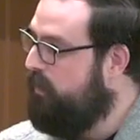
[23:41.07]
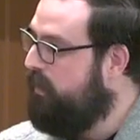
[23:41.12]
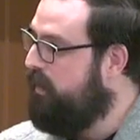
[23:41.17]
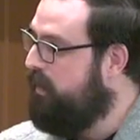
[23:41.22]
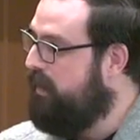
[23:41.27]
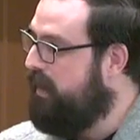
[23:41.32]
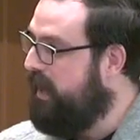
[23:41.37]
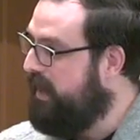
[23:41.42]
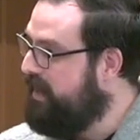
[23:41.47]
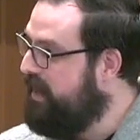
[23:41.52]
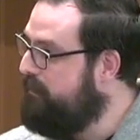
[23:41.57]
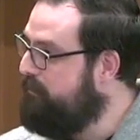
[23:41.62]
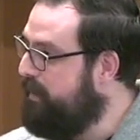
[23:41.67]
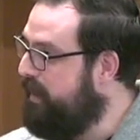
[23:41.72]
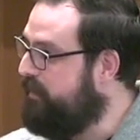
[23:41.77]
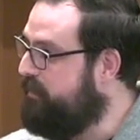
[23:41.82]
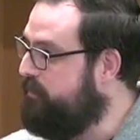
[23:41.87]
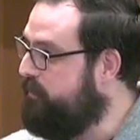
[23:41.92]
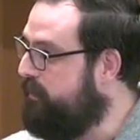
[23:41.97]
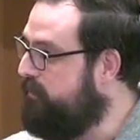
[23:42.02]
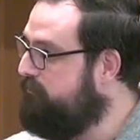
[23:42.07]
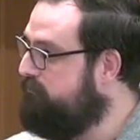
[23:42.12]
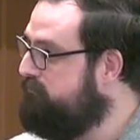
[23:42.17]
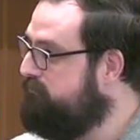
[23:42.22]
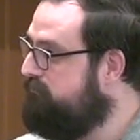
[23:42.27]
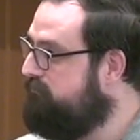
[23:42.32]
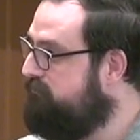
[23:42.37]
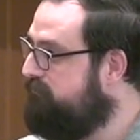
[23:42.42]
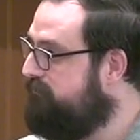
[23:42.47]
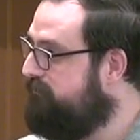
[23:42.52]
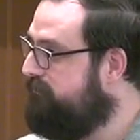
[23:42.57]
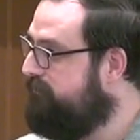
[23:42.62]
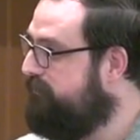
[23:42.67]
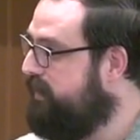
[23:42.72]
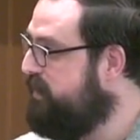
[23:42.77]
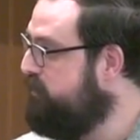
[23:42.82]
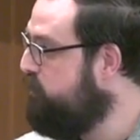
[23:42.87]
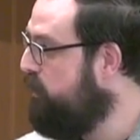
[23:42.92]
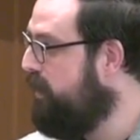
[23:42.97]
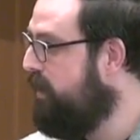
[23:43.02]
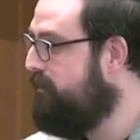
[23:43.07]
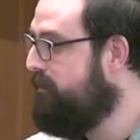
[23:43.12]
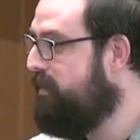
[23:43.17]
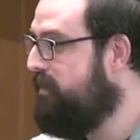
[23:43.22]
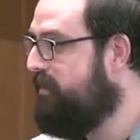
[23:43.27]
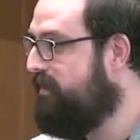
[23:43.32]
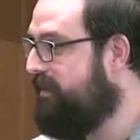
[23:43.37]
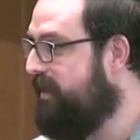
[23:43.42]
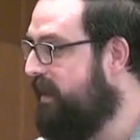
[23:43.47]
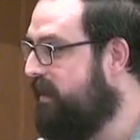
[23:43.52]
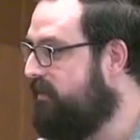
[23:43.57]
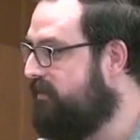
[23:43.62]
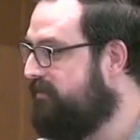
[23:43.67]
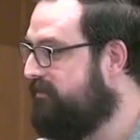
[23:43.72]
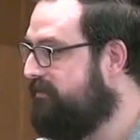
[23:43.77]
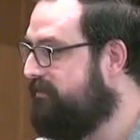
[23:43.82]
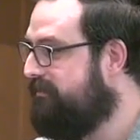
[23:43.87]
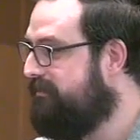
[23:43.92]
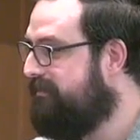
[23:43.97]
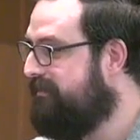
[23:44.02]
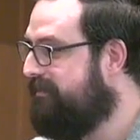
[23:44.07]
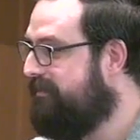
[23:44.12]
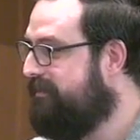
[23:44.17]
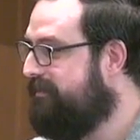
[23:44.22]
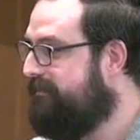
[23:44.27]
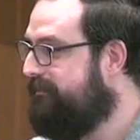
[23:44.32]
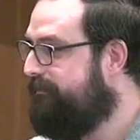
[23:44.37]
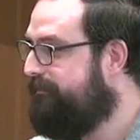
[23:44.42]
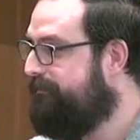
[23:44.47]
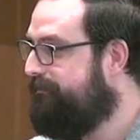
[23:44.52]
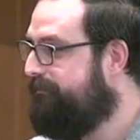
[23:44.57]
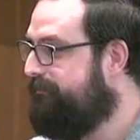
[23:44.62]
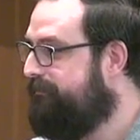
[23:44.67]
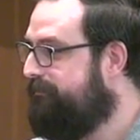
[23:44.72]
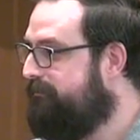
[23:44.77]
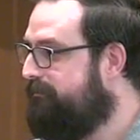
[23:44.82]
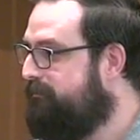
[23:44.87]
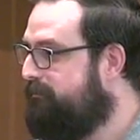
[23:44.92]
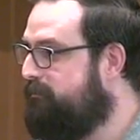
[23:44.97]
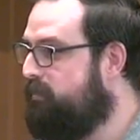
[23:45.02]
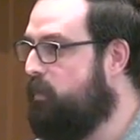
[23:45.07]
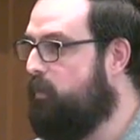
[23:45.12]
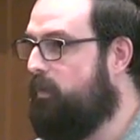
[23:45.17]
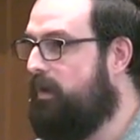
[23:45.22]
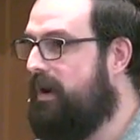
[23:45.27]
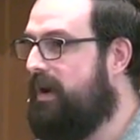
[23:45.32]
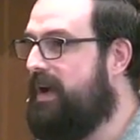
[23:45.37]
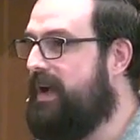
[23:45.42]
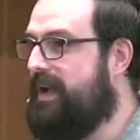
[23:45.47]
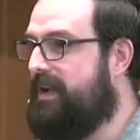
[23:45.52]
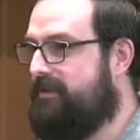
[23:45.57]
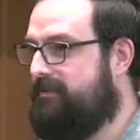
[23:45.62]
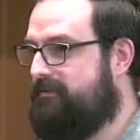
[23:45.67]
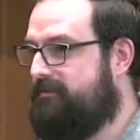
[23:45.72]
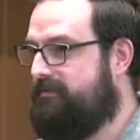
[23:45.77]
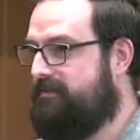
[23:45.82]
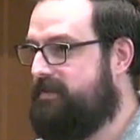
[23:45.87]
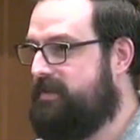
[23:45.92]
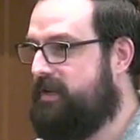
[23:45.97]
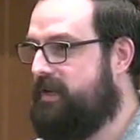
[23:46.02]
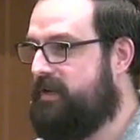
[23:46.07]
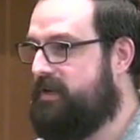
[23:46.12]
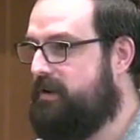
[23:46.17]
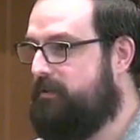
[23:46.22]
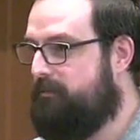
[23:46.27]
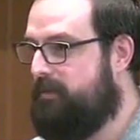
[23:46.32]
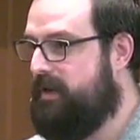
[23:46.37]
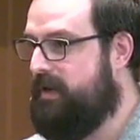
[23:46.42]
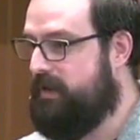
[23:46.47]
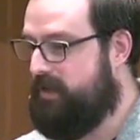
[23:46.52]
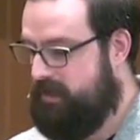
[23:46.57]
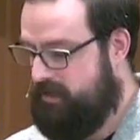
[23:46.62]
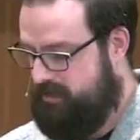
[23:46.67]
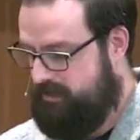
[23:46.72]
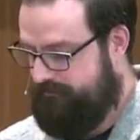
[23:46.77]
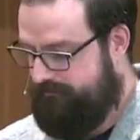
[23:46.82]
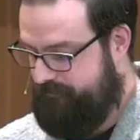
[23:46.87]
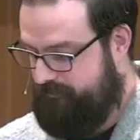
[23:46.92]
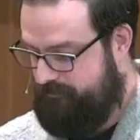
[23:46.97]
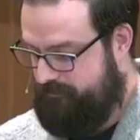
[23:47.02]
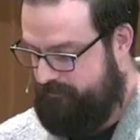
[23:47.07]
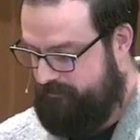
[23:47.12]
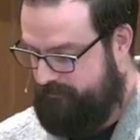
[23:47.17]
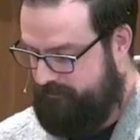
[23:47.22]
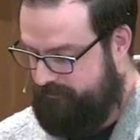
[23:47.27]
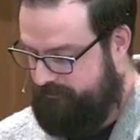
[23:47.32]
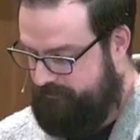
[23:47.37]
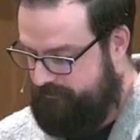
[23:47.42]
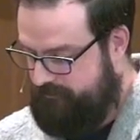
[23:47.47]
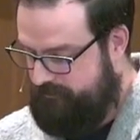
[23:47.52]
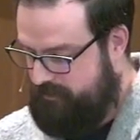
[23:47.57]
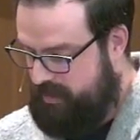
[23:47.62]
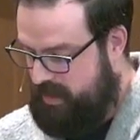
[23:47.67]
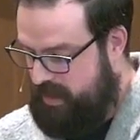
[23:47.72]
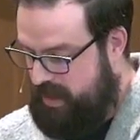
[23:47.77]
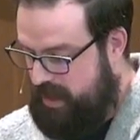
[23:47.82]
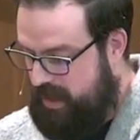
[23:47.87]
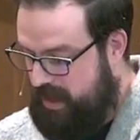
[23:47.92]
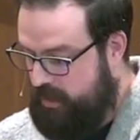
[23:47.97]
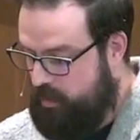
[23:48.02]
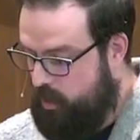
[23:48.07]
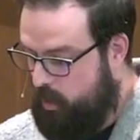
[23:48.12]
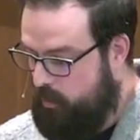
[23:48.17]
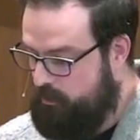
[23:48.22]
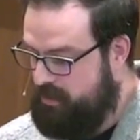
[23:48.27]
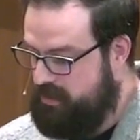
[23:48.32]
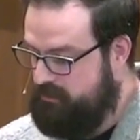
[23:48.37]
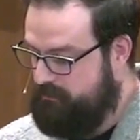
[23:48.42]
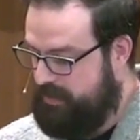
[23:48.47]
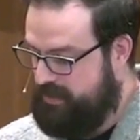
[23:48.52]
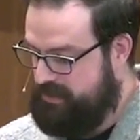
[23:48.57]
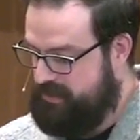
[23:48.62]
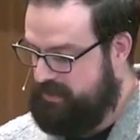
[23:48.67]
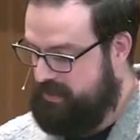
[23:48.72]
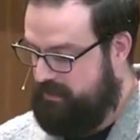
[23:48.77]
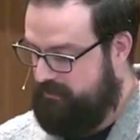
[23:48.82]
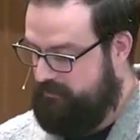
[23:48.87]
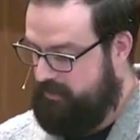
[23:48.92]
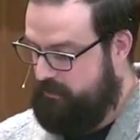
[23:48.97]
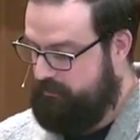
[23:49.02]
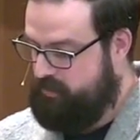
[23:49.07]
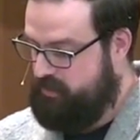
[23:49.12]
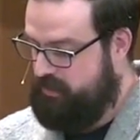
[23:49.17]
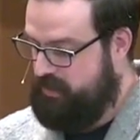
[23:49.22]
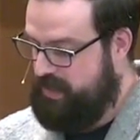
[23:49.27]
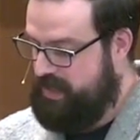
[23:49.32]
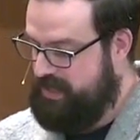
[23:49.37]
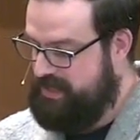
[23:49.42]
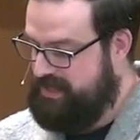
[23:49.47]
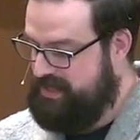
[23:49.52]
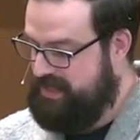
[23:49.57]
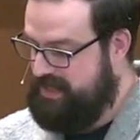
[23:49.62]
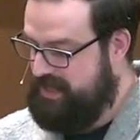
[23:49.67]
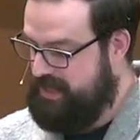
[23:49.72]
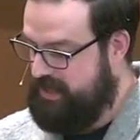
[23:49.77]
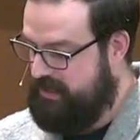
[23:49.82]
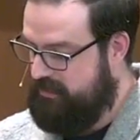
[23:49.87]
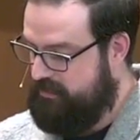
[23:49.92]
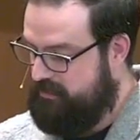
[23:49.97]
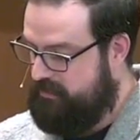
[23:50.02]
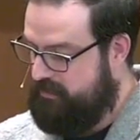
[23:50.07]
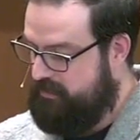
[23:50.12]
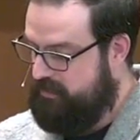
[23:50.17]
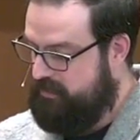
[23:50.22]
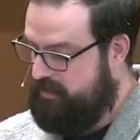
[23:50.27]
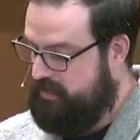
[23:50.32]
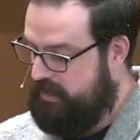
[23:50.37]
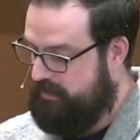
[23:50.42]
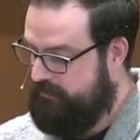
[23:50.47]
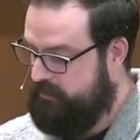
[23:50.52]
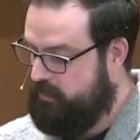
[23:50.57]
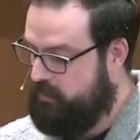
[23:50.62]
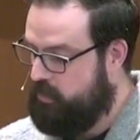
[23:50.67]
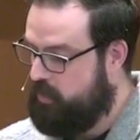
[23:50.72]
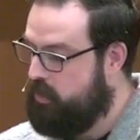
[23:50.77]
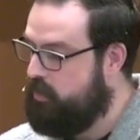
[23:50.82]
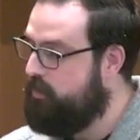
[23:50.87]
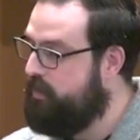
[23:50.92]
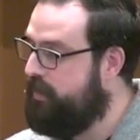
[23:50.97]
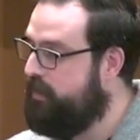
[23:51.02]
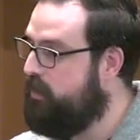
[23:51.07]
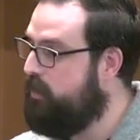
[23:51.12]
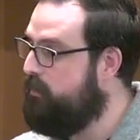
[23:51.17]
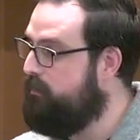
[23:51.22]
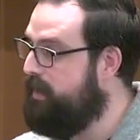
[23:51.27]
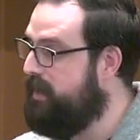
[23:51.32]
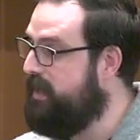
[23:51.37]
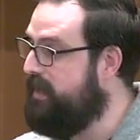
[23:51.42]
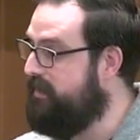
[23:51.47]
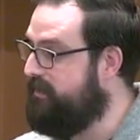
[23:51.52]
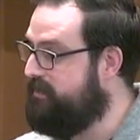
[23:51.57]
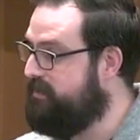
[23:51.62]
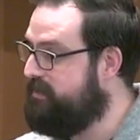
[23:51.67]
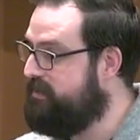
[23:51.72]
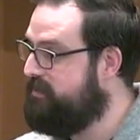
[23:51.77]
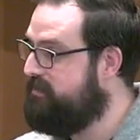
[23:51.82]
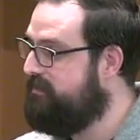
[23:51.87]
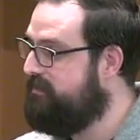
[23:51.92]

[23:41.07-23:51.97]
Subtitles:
I came back to it. That's why I'm here today. But why did I come back? I opened myself up to the idea of a learning obedience.